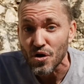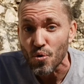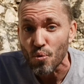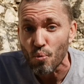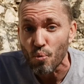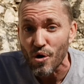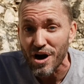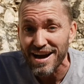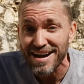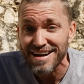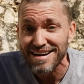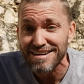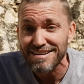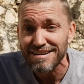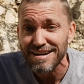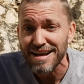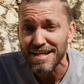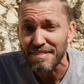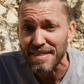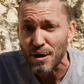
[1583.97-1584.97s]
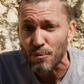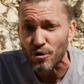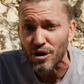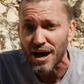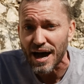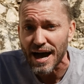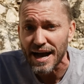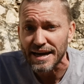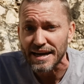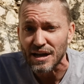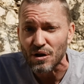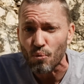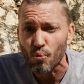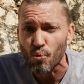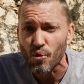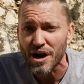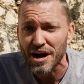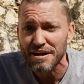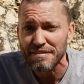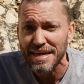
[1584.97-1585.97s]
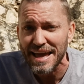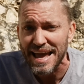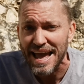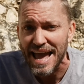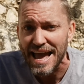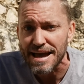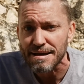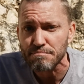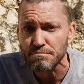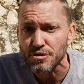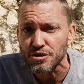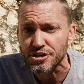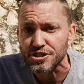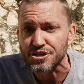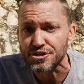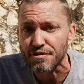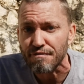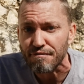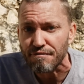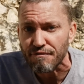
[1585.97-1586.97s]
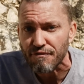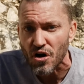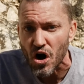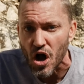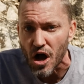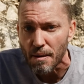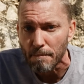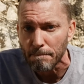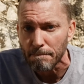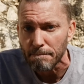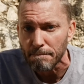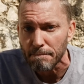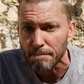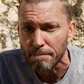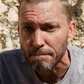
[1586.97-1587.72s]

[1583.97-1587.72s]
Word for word: where they were hiding, where they ambushed from.